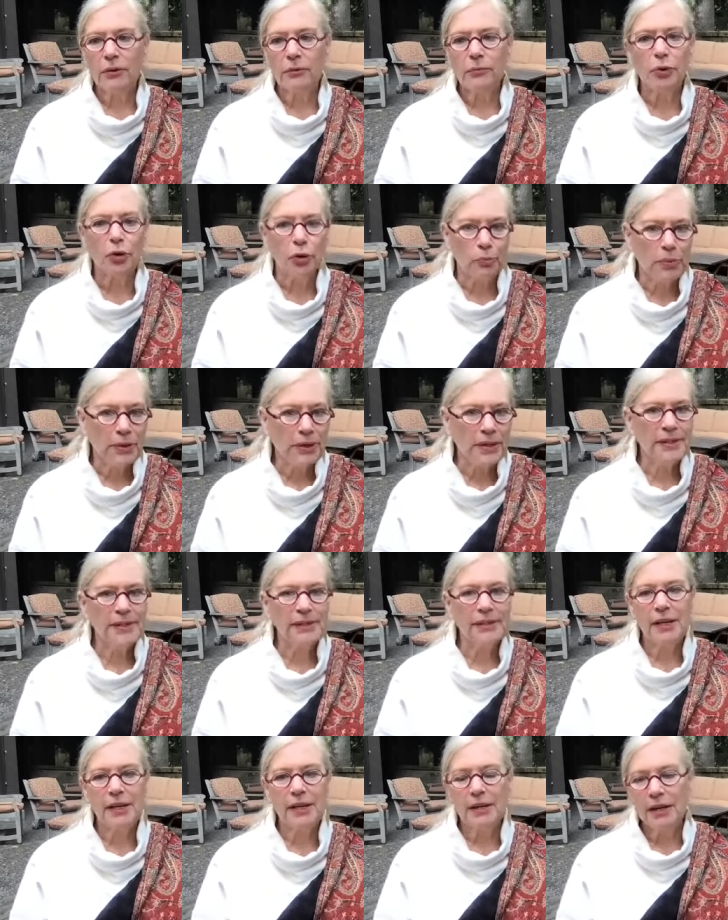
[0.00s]

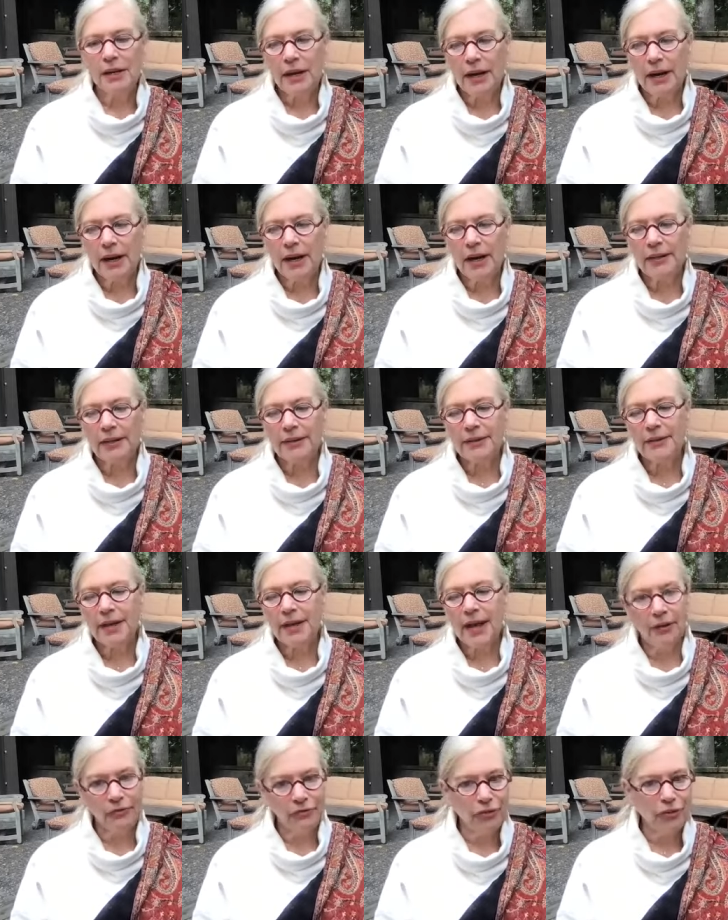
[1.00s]
purpose and
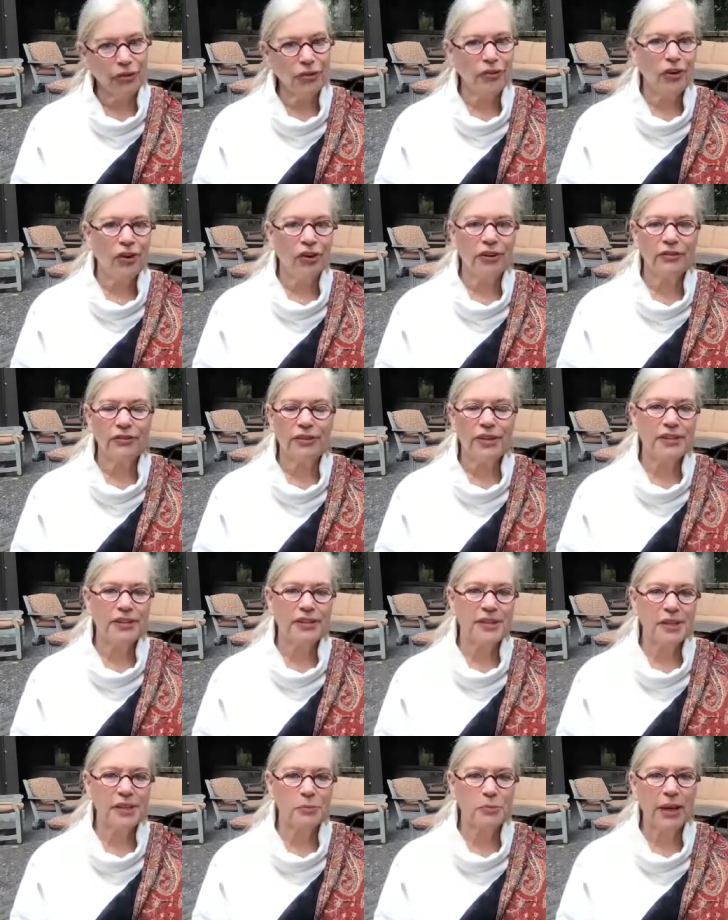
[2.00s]
effort. All of these
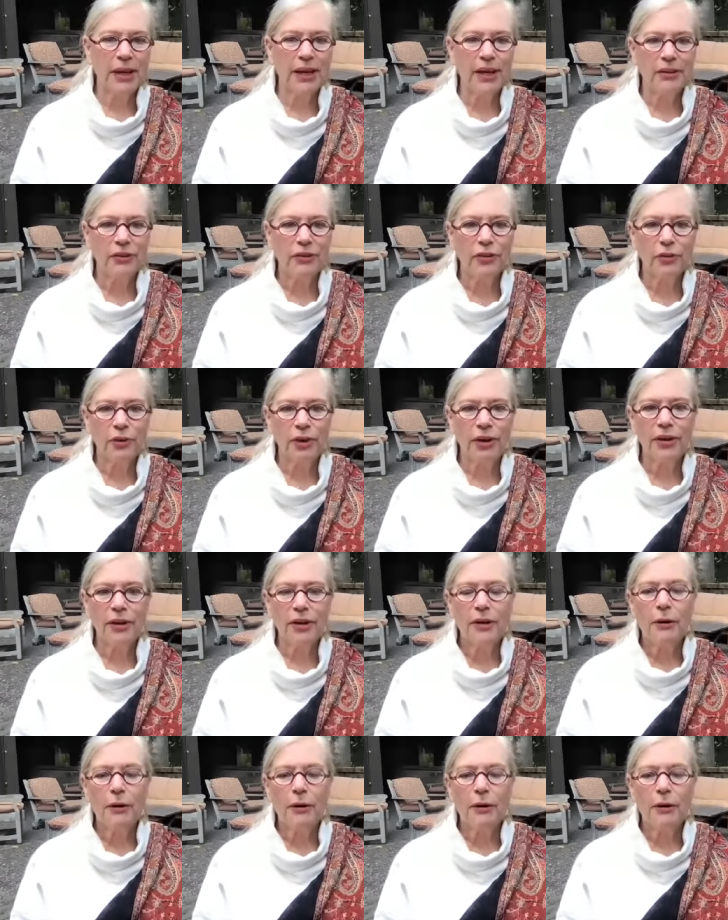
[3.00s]
things play into it.